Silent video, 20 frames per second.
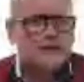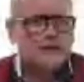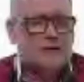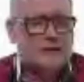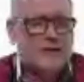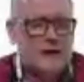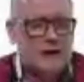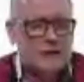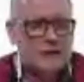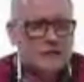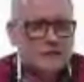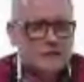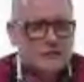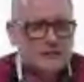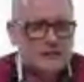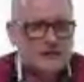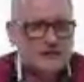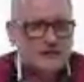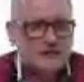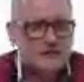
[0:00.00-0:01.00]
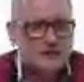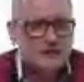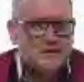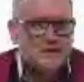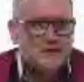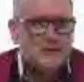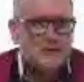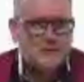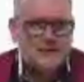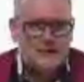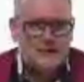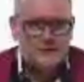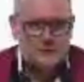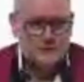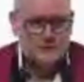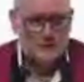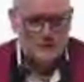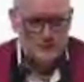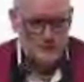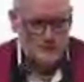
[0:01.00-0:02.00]
Now today we have
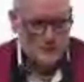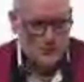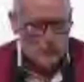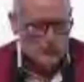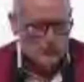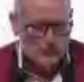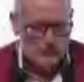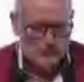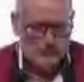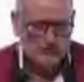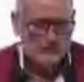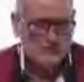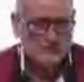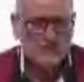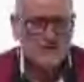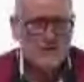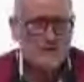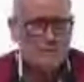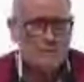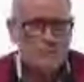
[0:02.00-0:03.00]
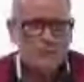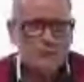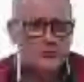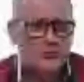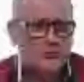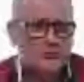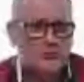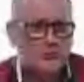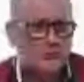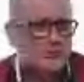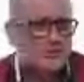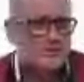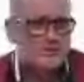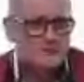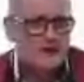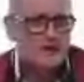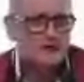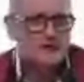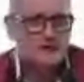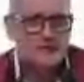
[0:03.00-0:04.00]
we have our office in Singapore, super
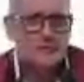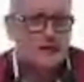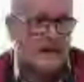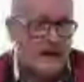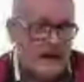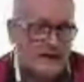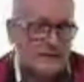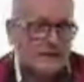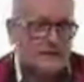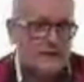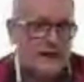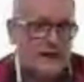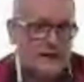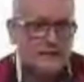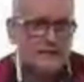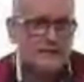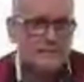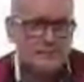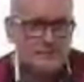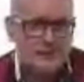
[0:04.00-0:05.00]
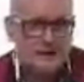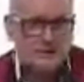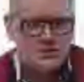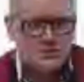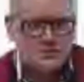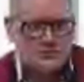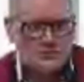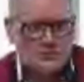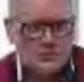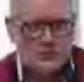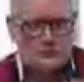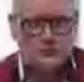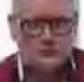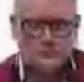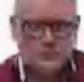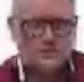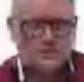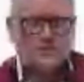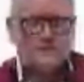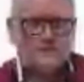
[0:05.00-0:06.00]
stuffed up. I, I it's a pleasure and so wanted to
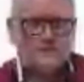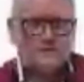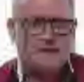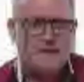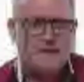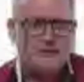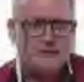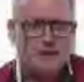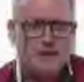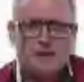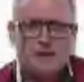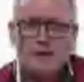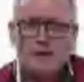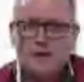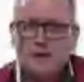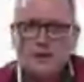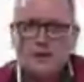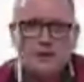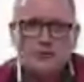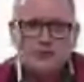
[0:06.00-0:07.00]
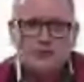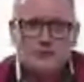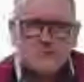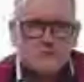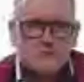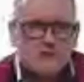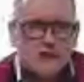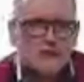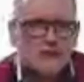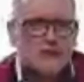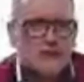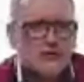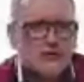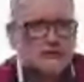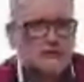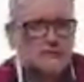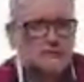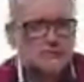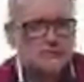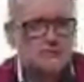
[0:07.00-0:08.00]
be in Singapore. Awesome stuff,
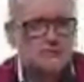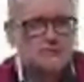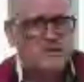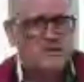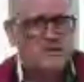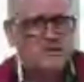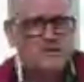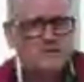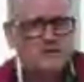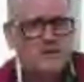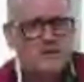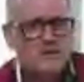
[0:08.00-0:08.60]
awesome people in here.